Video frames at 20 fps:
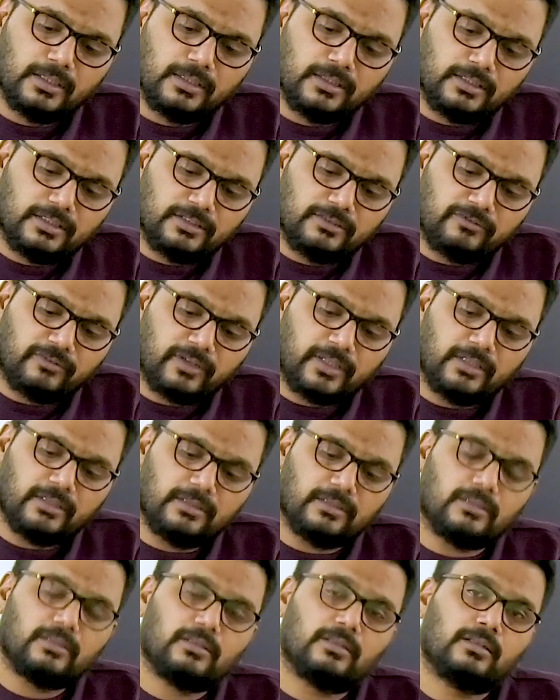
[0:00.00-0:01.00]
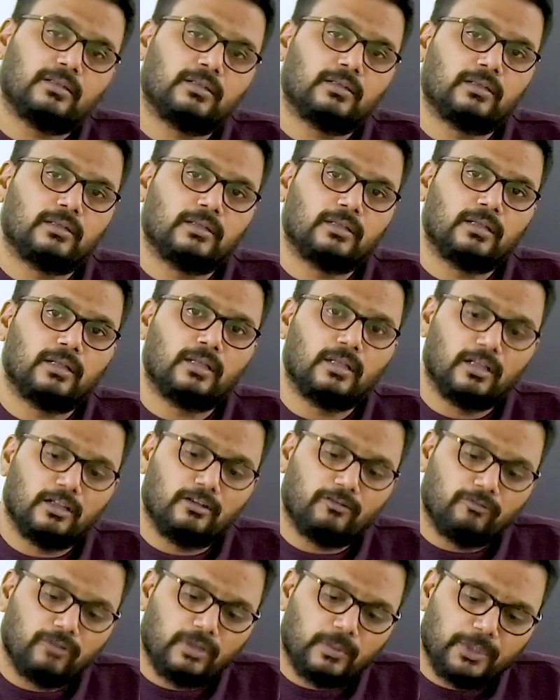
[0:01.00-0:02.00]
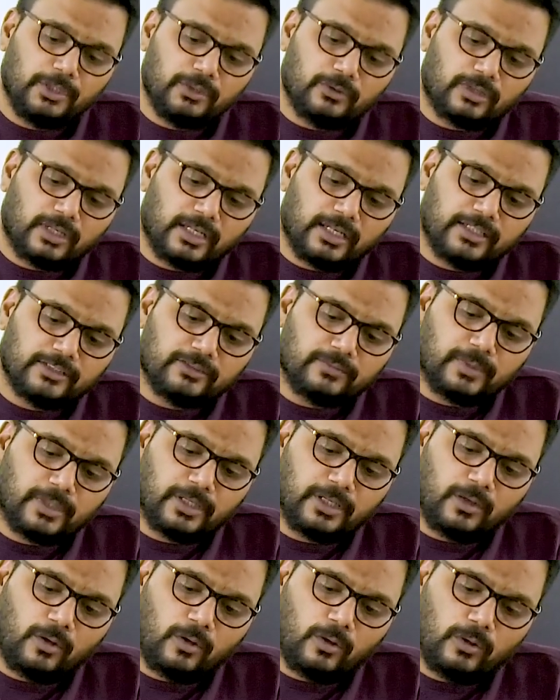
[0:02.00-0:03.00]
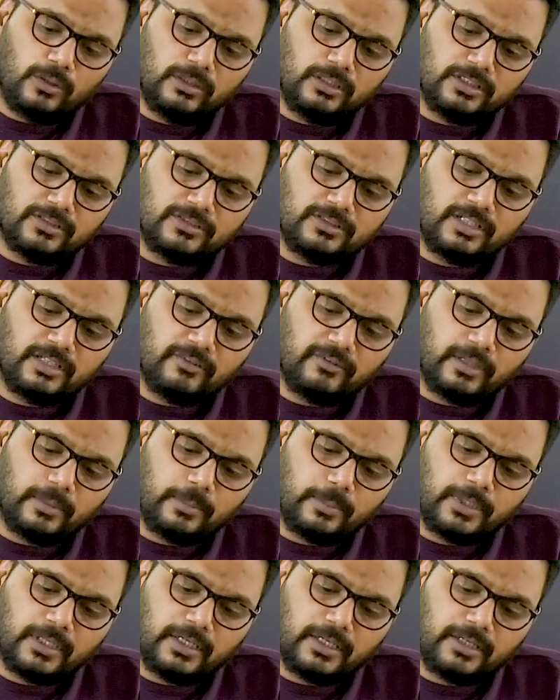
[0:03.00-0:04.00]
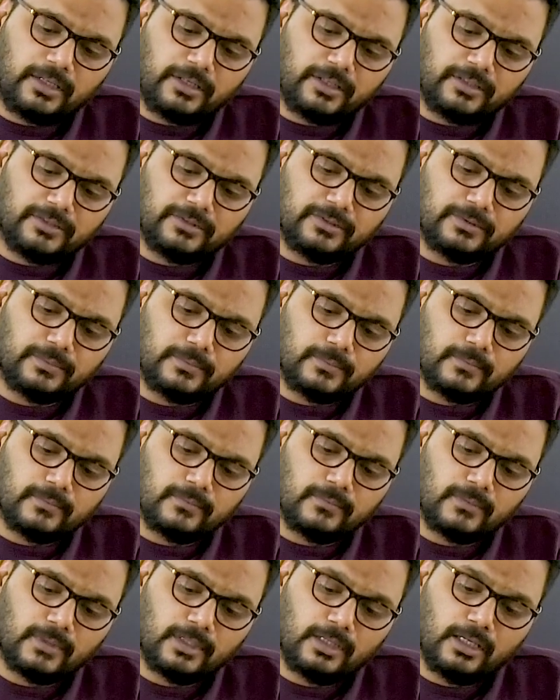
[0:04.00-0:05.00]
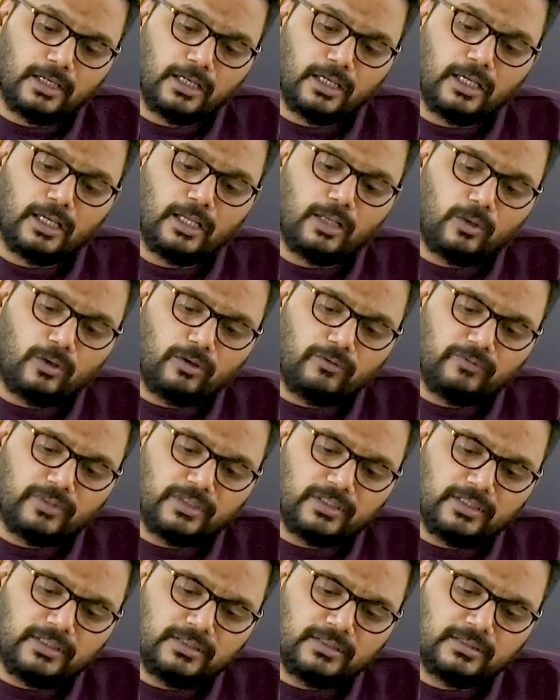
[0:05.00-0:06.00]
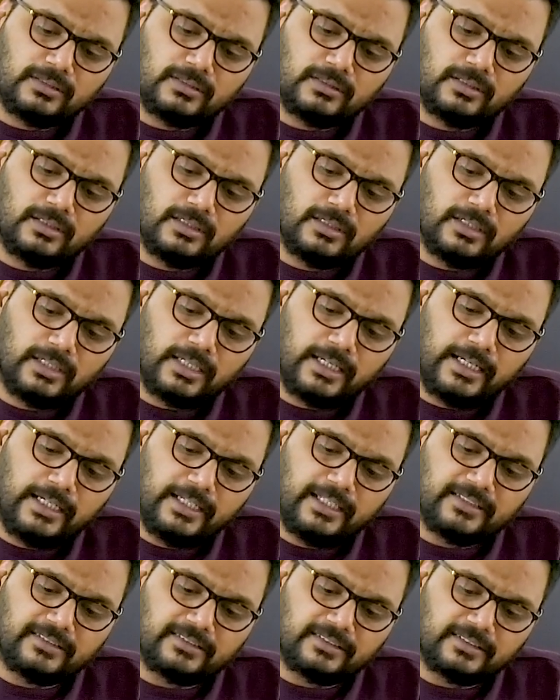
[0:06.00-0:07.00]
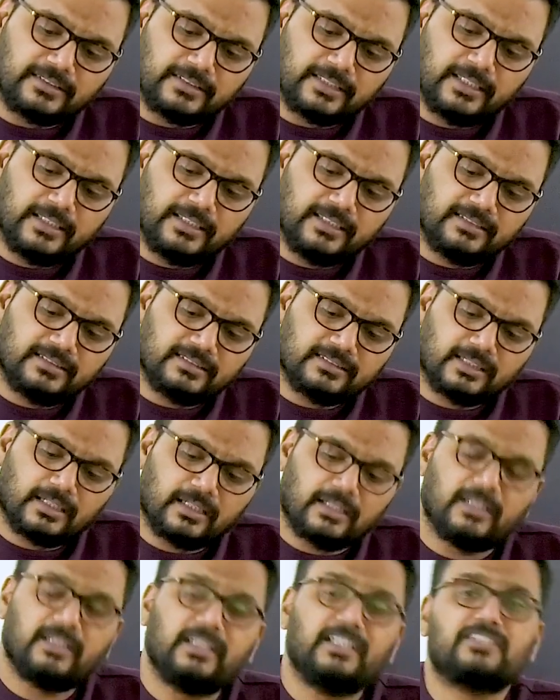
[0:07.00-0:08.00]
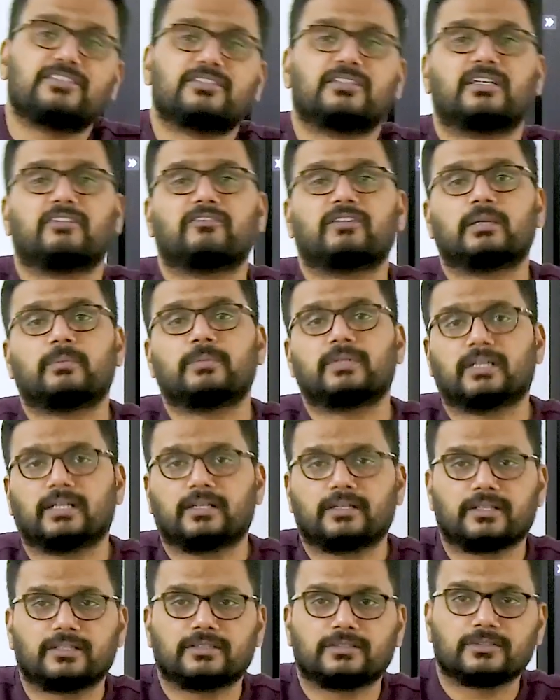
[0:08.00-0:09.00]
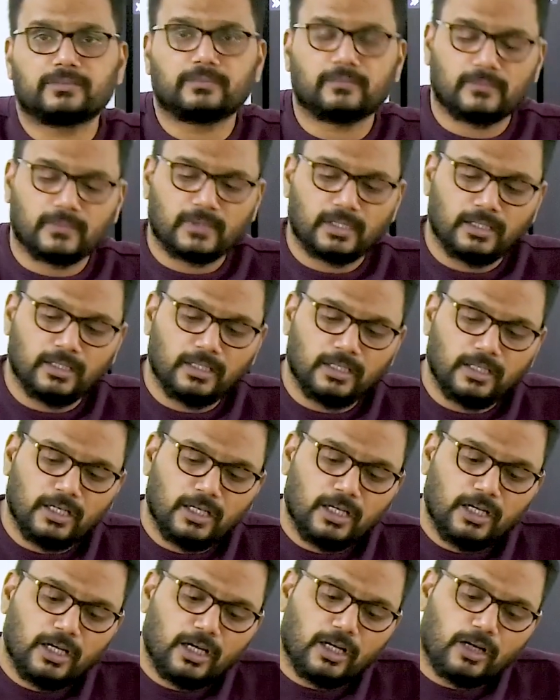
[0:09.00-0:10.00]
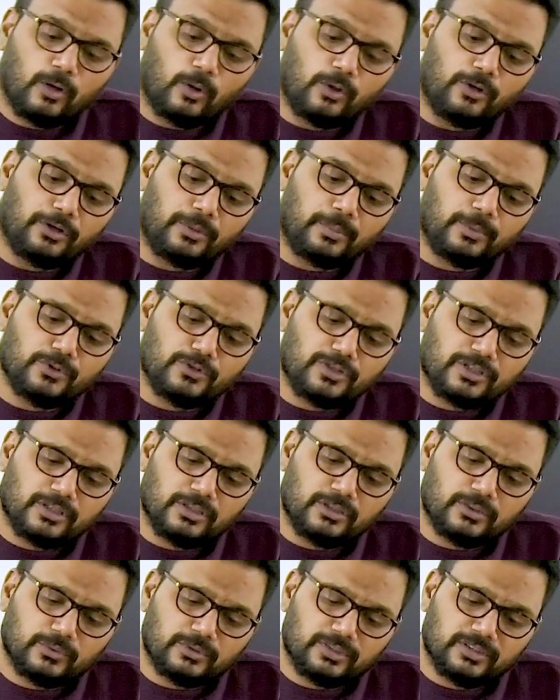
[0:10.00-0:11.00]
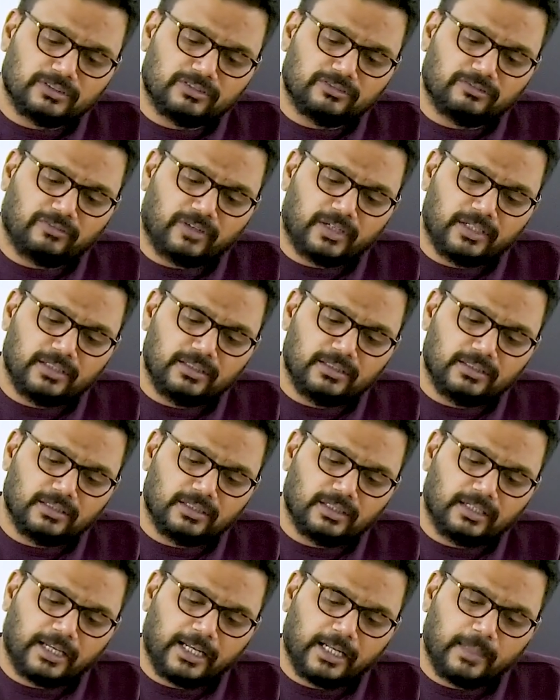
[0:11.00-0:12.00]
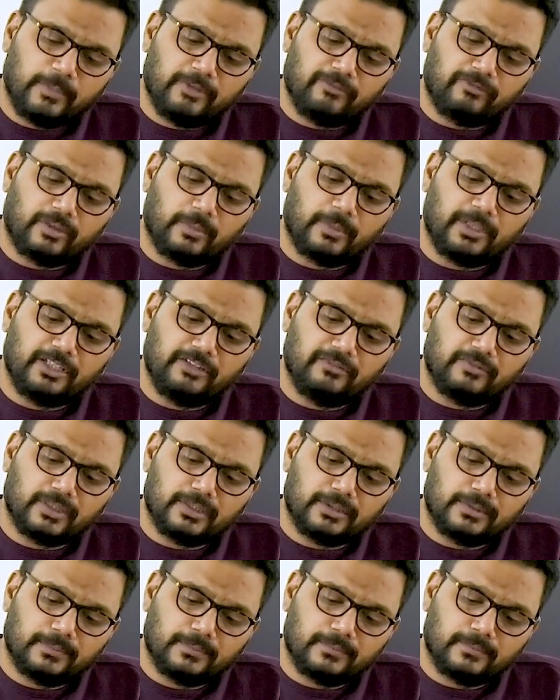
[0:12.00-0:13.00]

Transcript: This fund will be utilized by all these developing countries along with this LDCs. LDCs are least developed countries. Contribution to this fund can be from anyone.